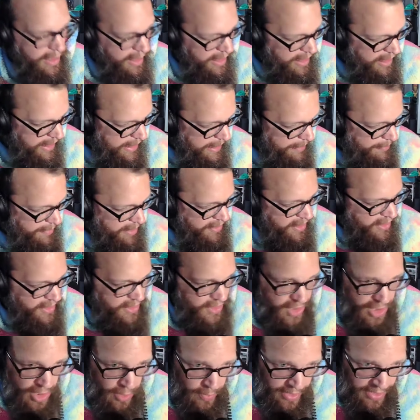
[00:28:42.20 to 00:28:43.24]
Um, and then the
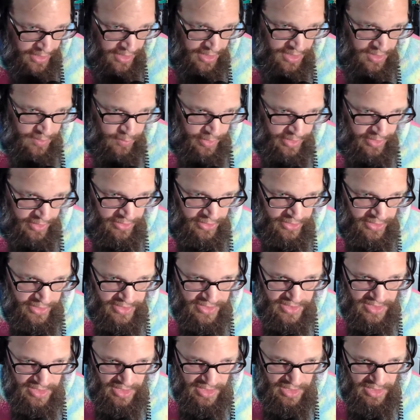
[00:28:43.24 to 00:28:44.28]
show ended with
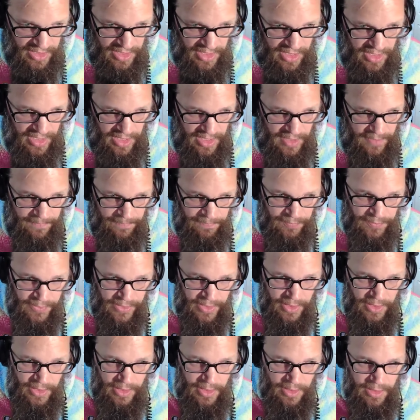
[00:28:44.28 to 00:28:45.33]
us getting a
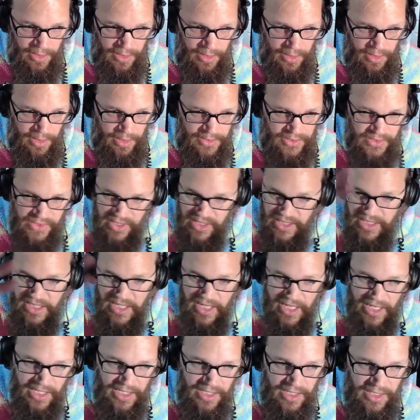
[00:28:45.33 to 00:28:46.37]
uh, season
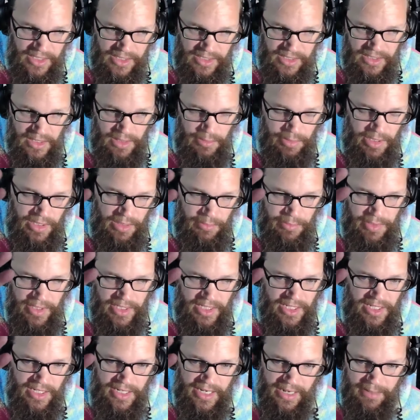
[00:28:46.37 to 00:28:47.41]
eight is going to be in
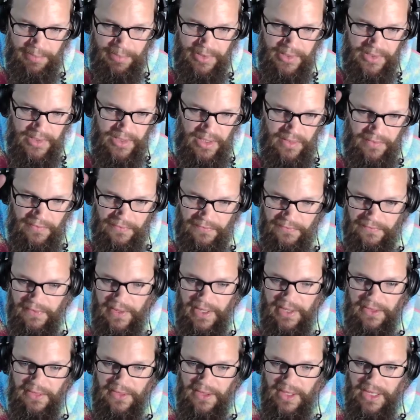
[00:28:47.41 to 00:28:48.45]
Minneapolis, the
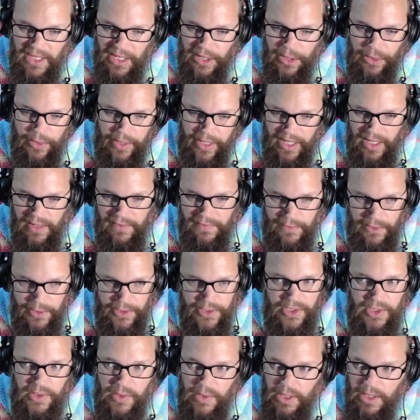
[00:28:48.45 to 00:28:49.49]
fifth year
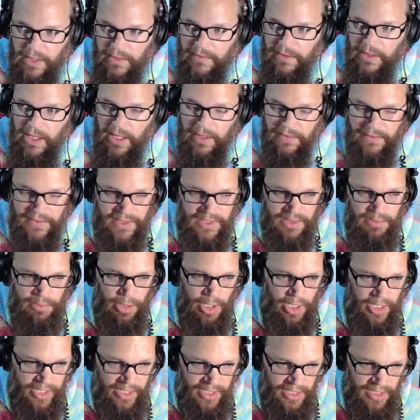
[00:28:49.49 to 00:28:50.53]
anniversary of Love Is
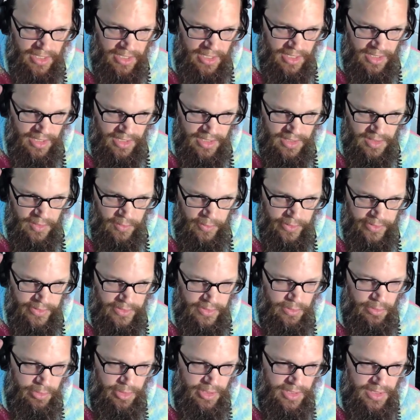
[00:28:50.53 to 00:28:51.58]
Blind, and it's going
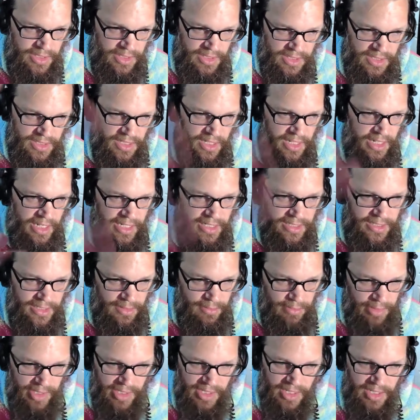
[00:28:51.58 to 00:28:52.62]
to be season eight
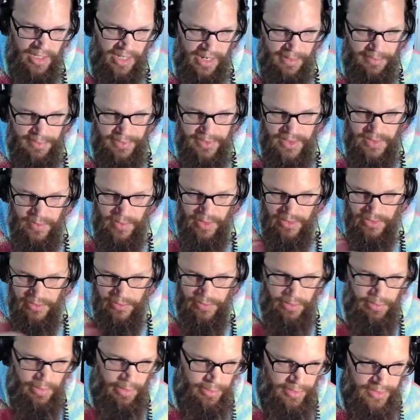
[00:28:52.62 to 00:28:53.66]
in Minneapolis. We had
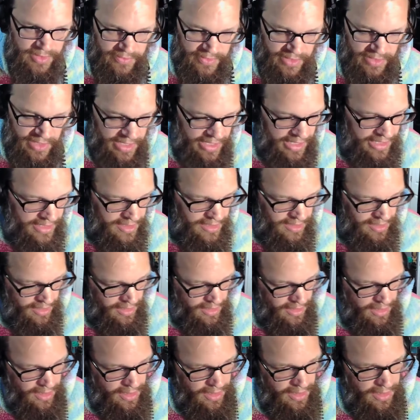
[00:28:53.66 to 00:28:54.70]
three members of the cast in
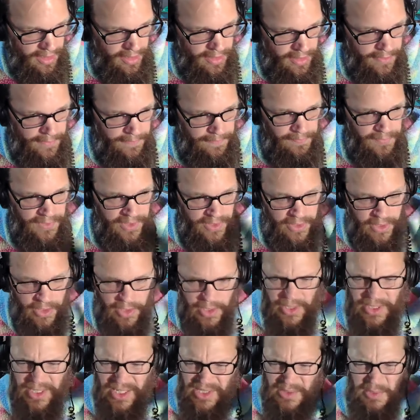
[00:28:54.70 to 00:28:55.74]
the uh, in the
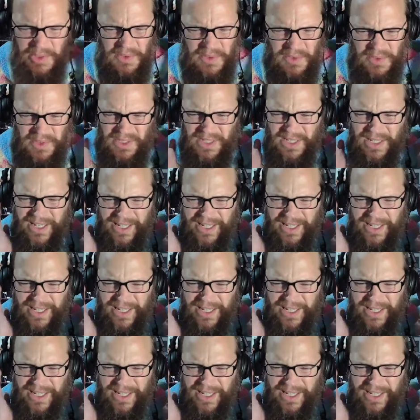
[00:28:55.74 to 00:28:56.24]
audience, which was